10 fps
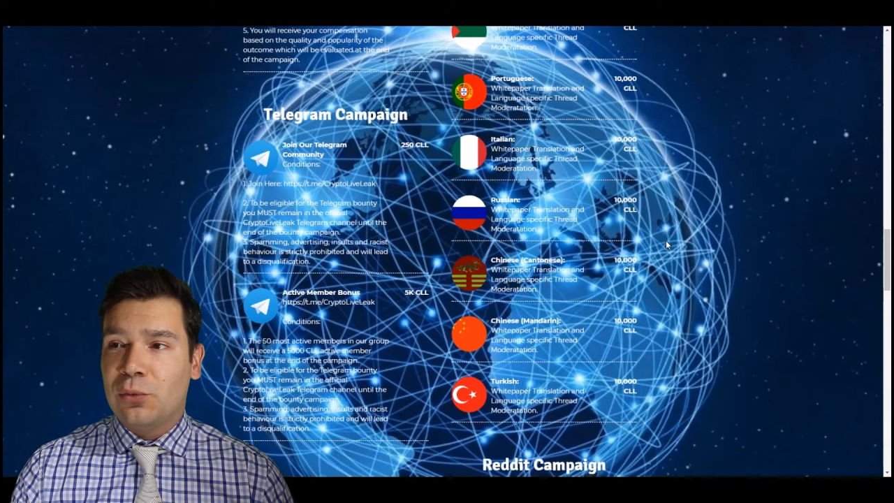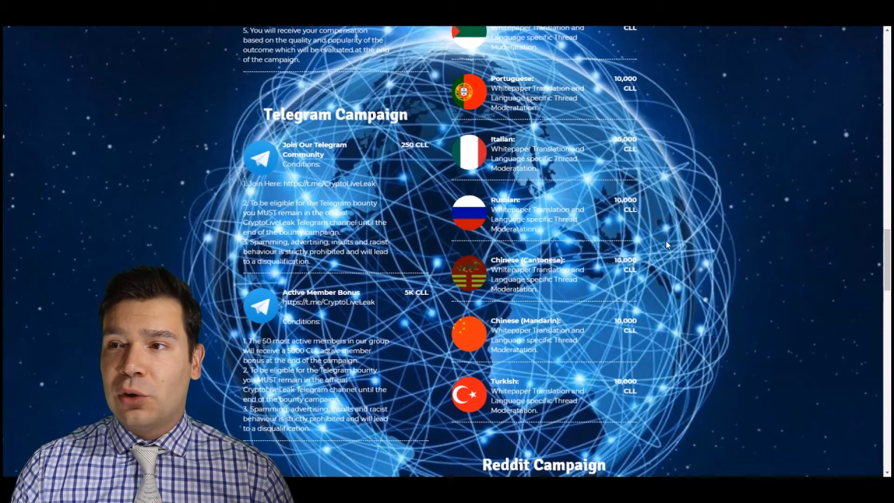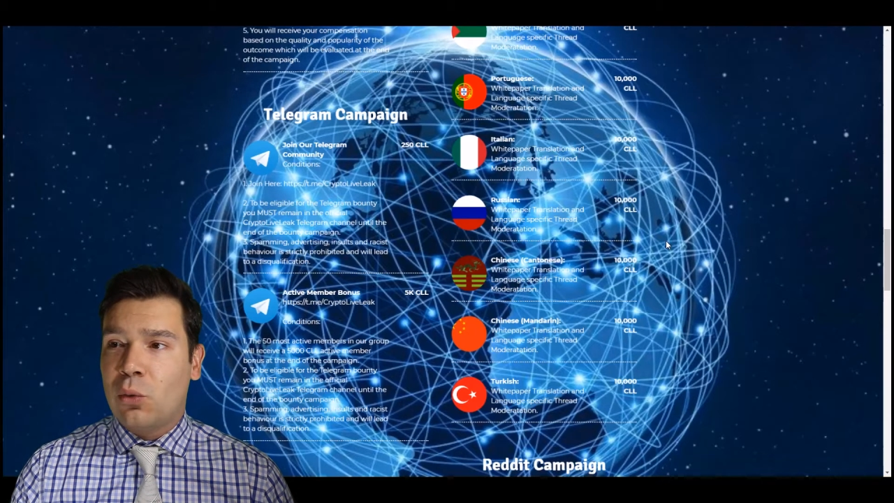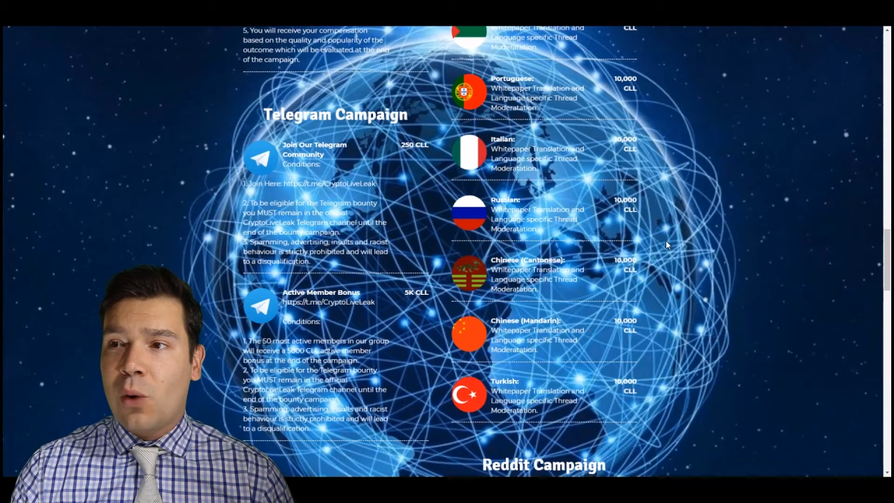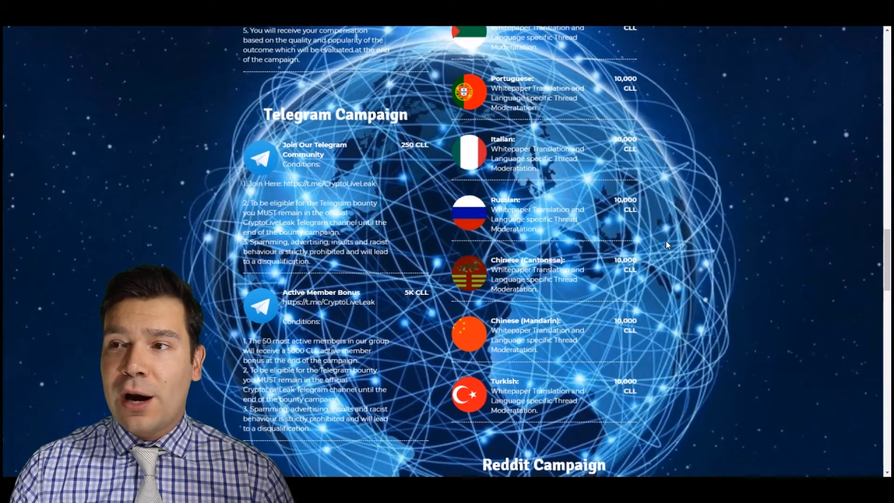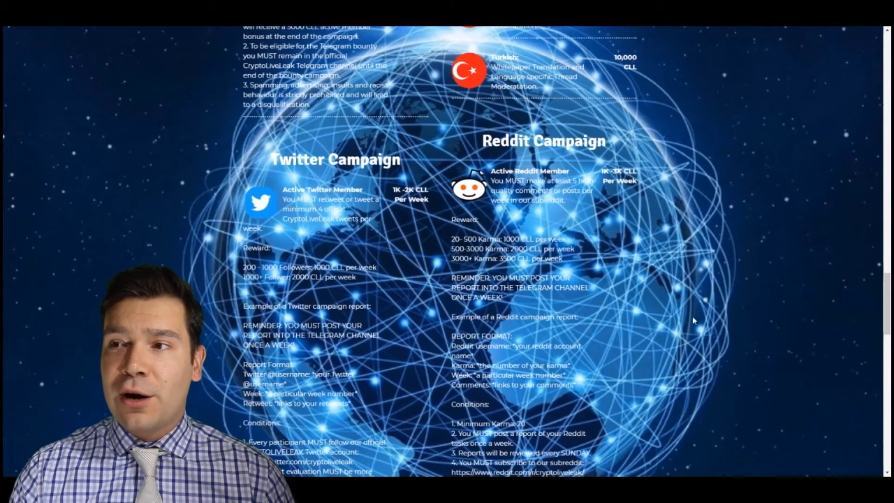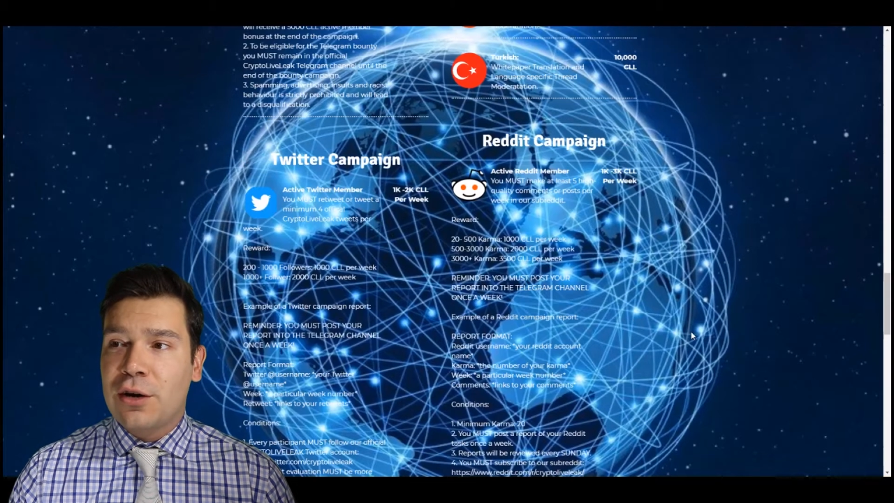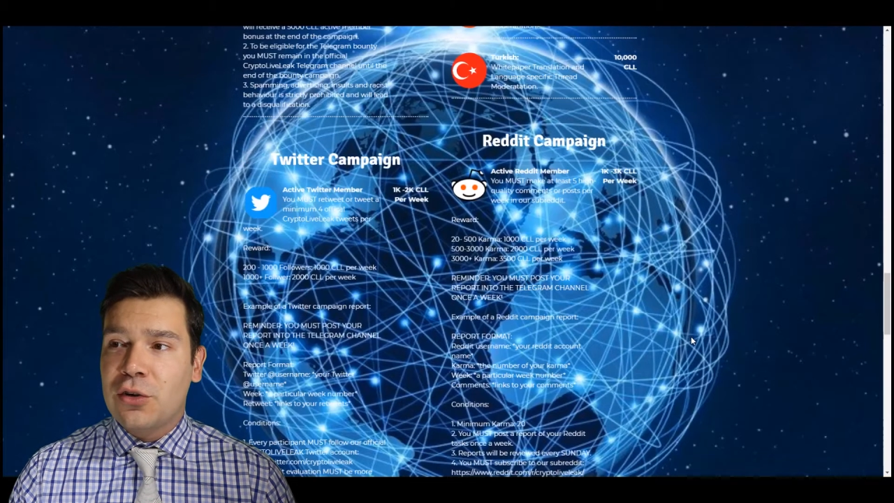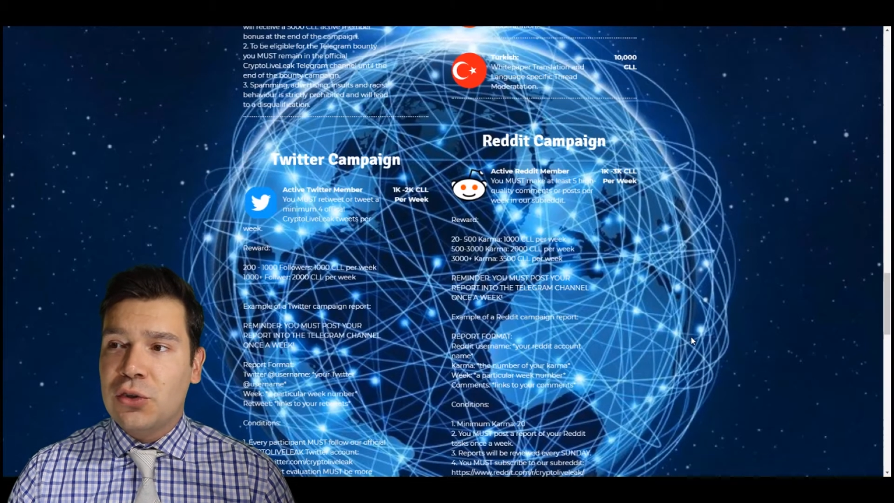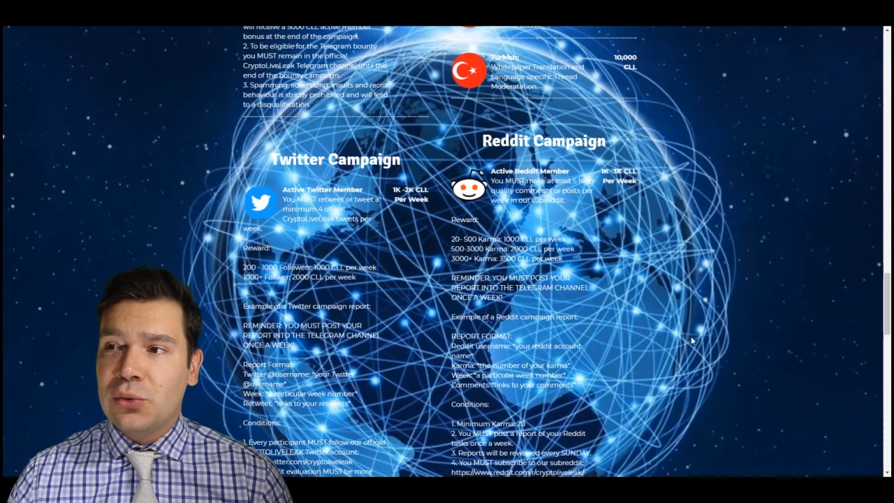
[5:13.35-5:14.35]
require
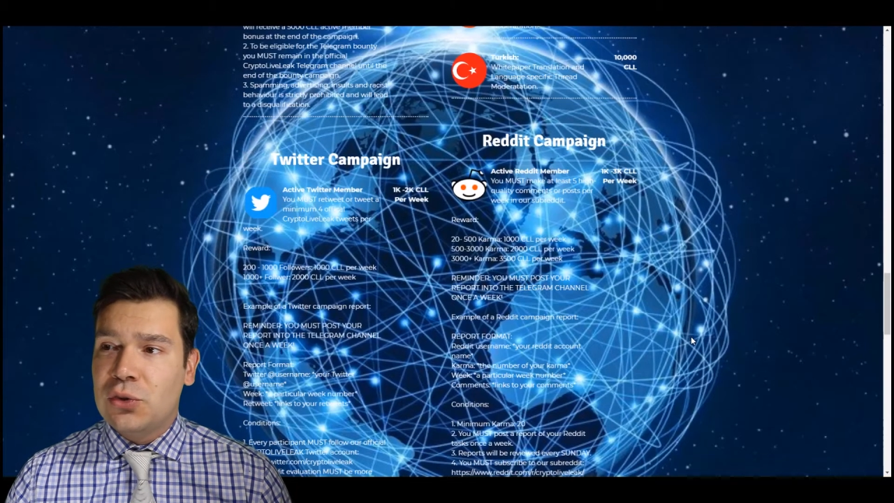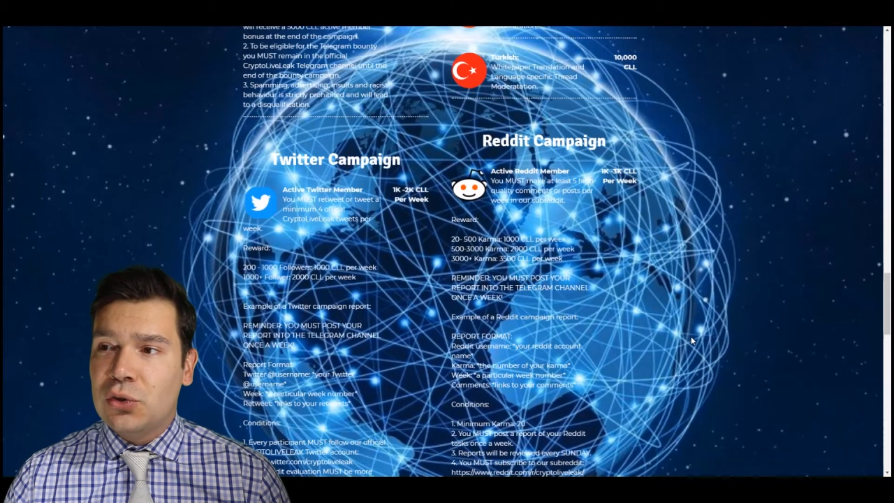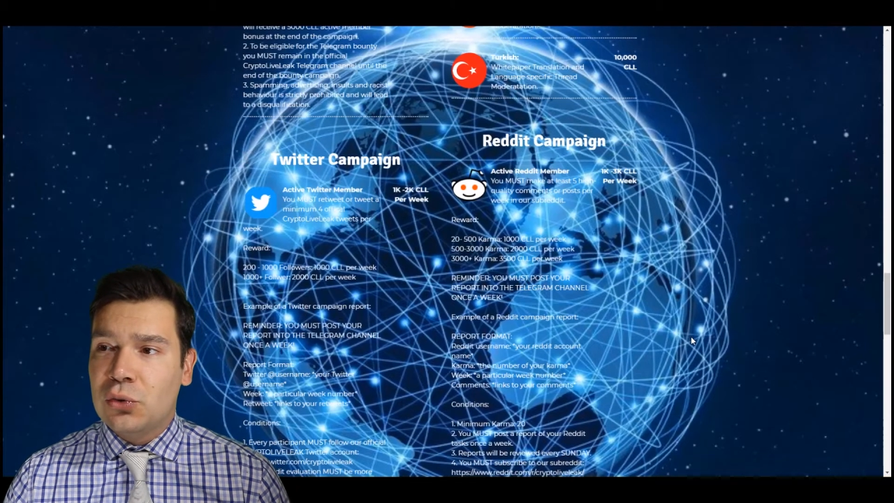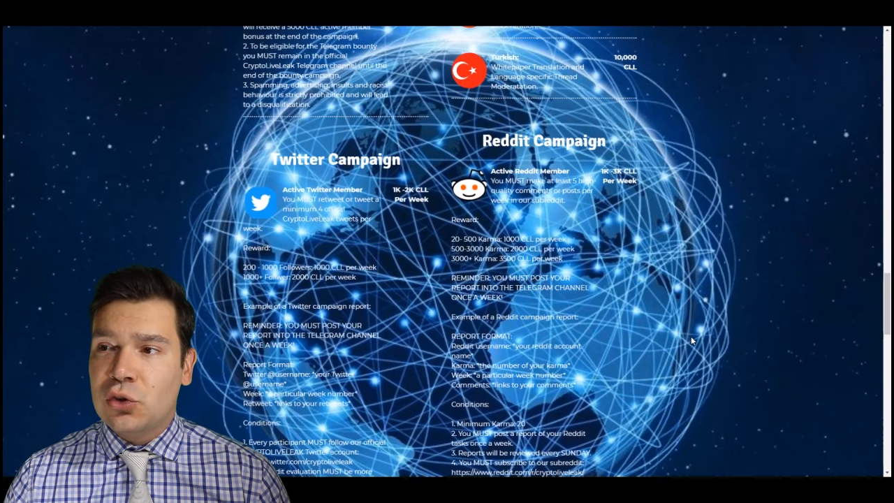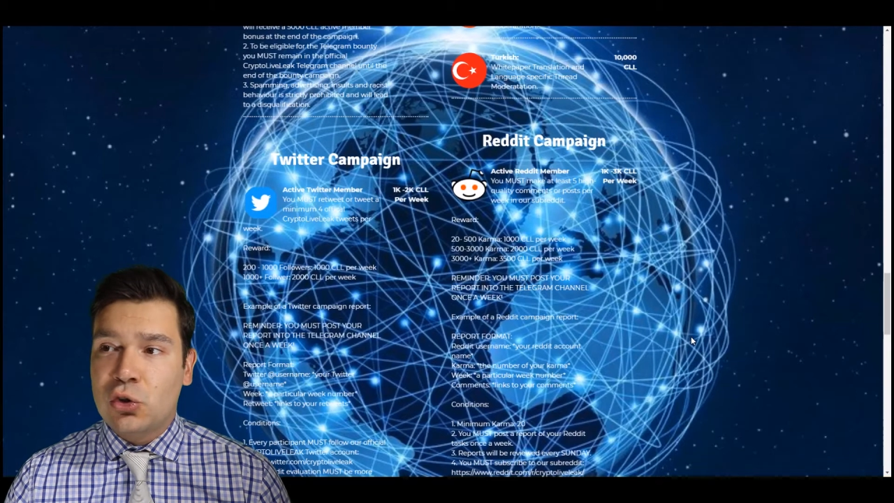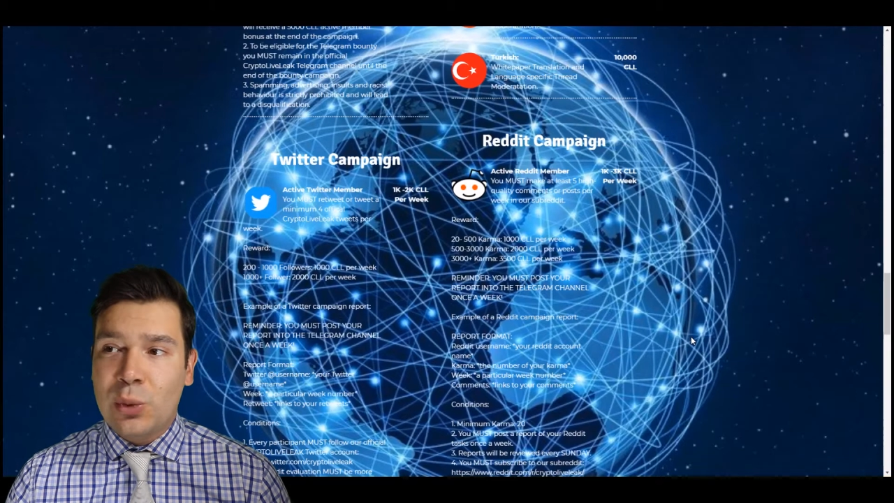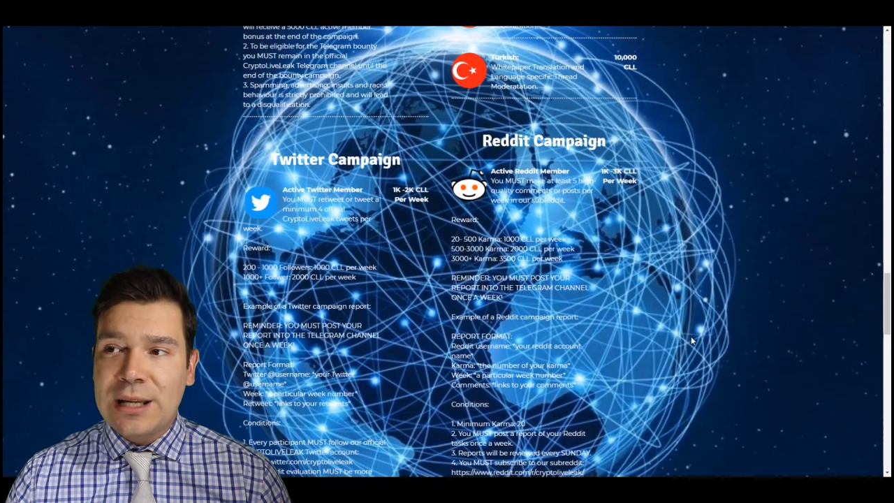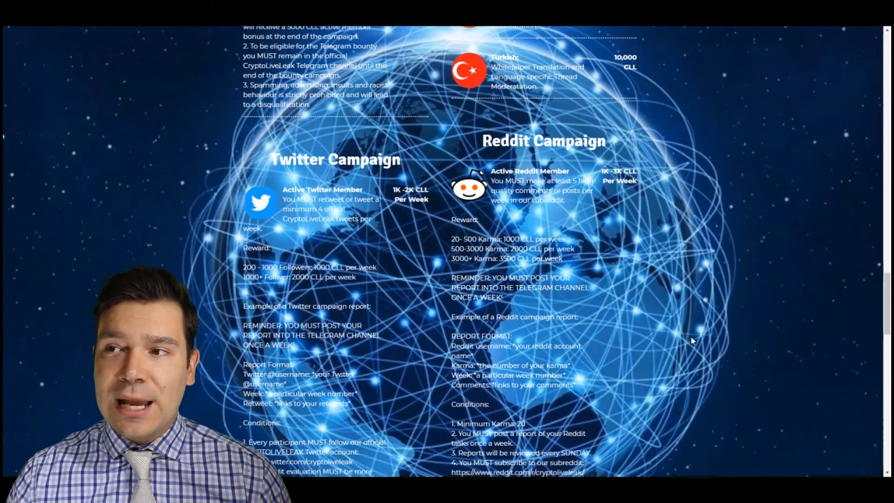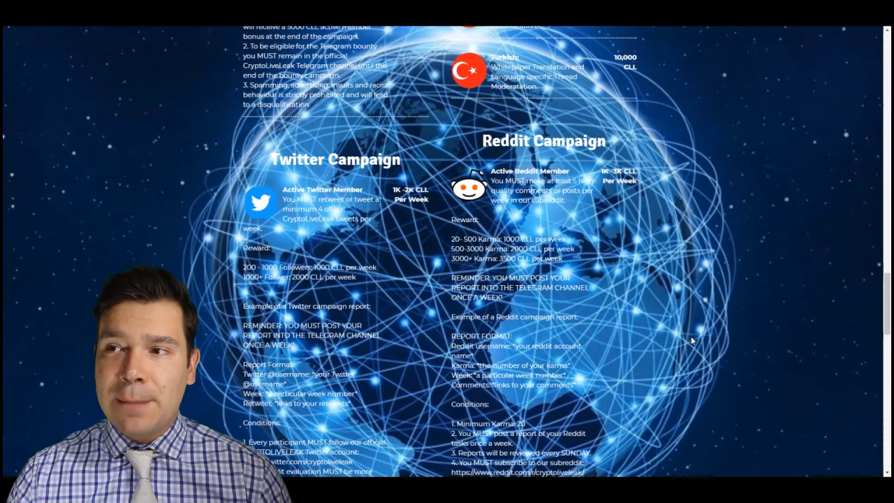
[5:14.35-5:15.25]
you to tweet